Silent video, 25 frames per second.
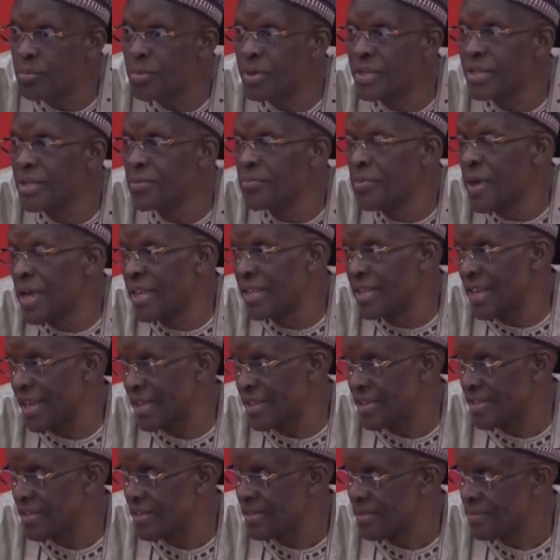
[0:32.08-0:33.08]
will be
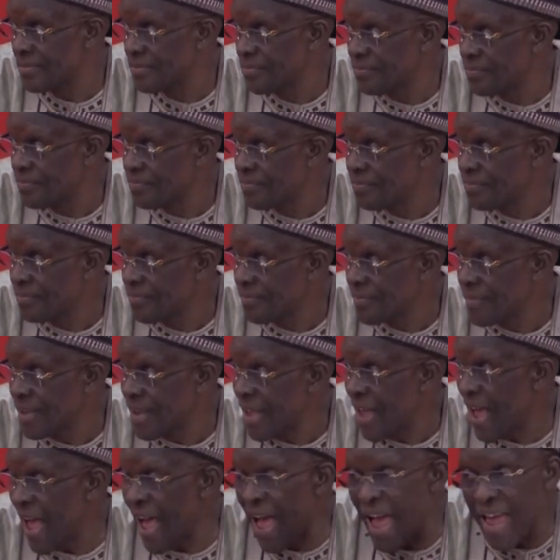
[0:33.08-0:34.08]
debated.
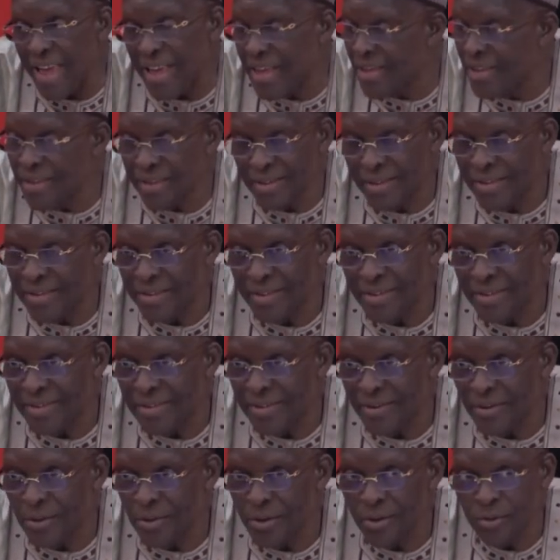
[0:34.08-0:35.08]
I
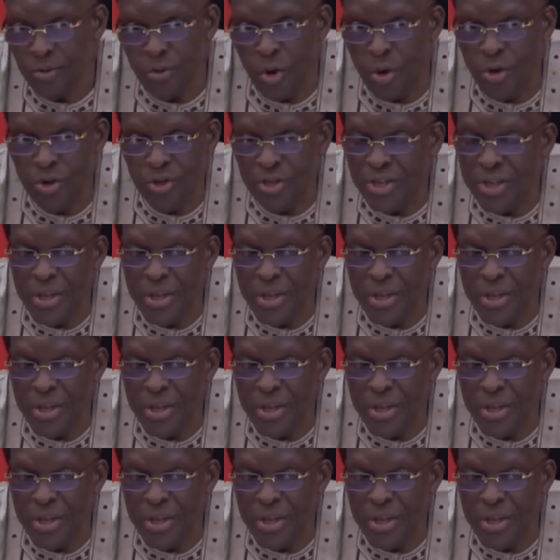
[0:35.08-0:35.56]
don't